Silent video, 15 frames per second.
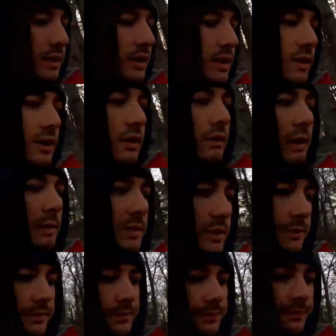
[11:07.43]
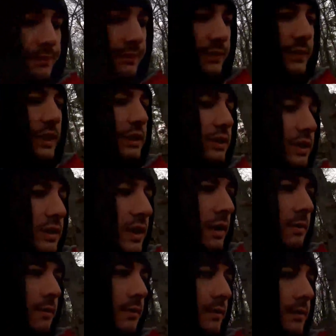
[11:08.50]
And you're all wrapped up. Loki, stop.